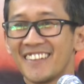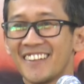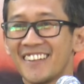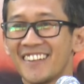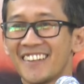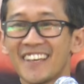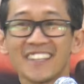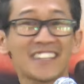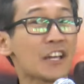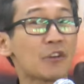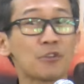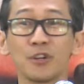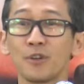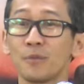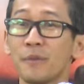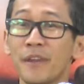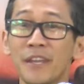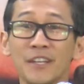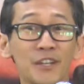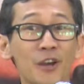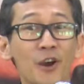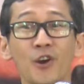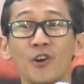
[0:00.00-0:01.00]
That there will
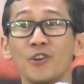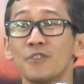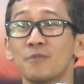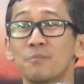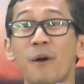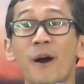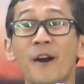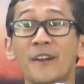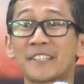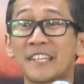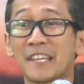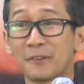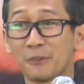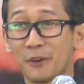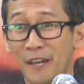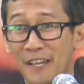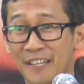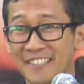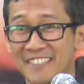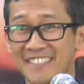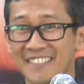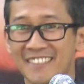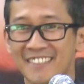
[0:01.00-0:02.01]
be no parting
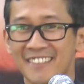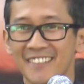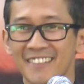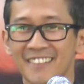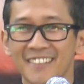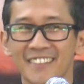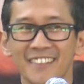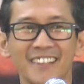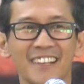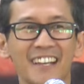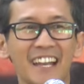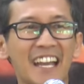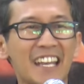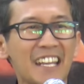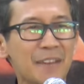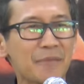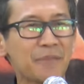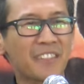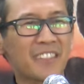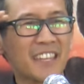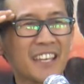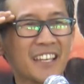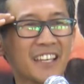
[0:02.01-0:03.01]
ways. And
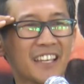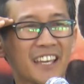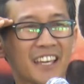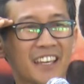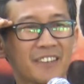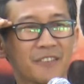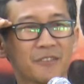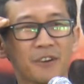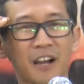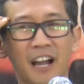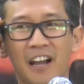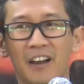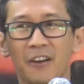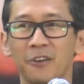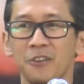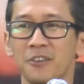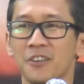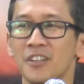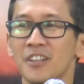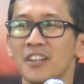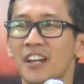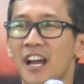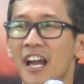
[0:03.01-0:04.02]
I'm thinking,
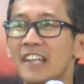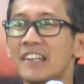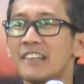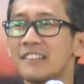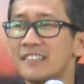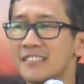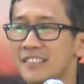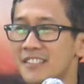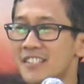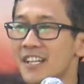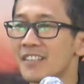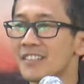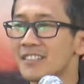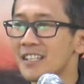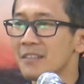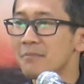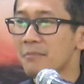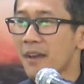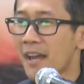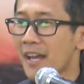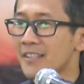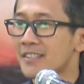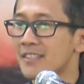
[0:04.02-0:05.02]
wow. And just
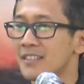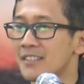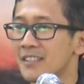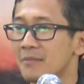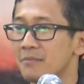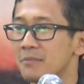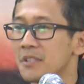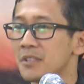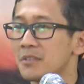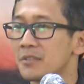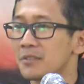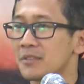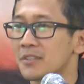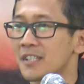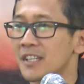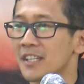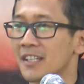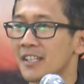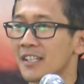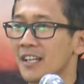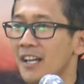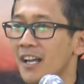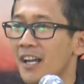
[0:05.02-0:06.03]
imagine the
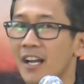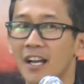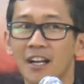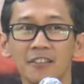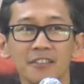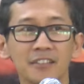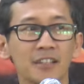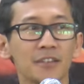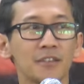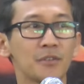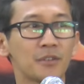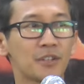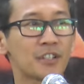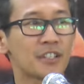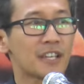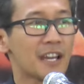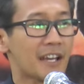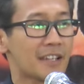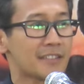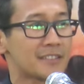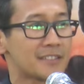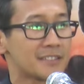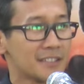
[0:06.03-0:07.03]
music, how the Lord
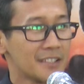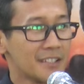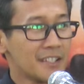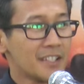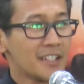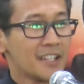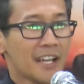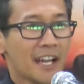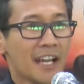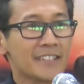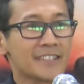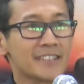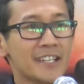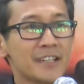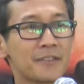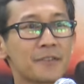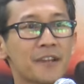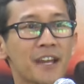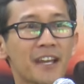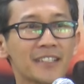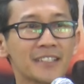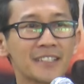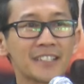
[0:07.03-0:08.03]
has, has
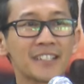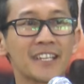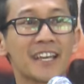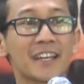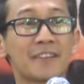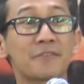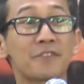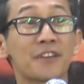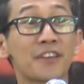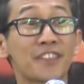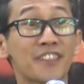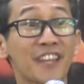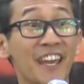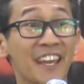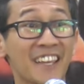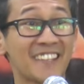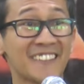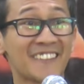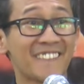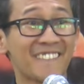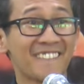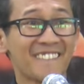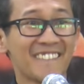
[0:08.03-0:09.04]
directed
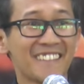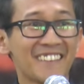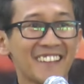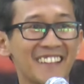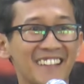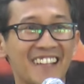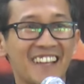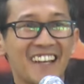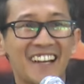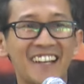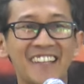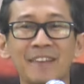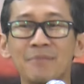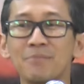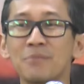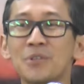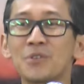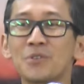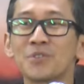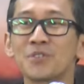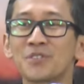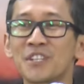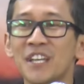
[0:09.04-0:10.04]
everything. The
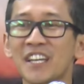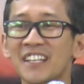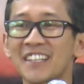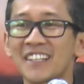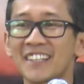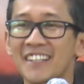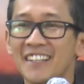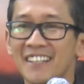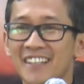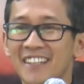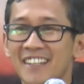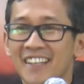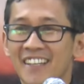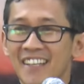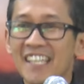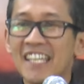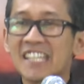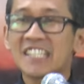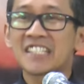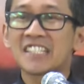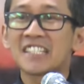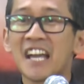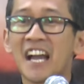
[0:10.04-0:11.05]
music,
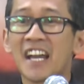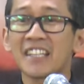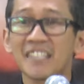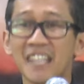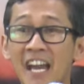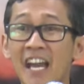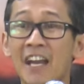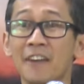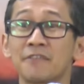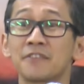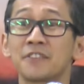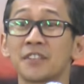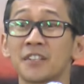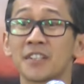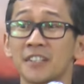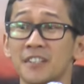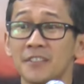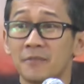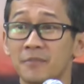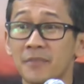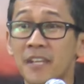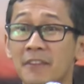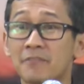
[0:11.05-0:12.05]
each night
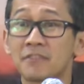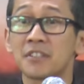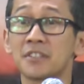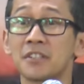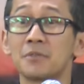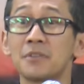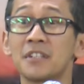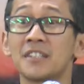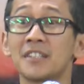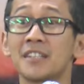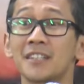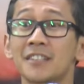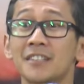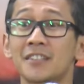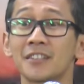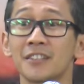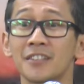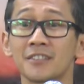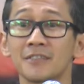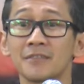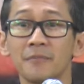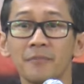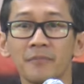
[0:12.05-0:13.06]
after, after the
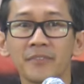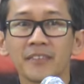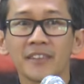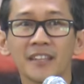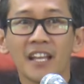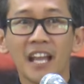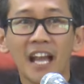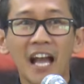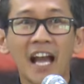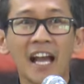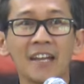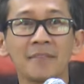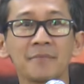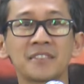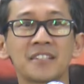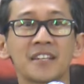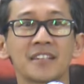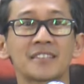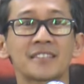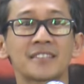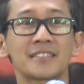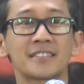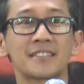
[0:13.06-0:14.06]
rendition, I'm
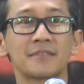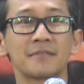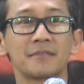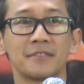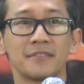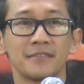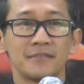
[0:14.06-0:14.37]
just,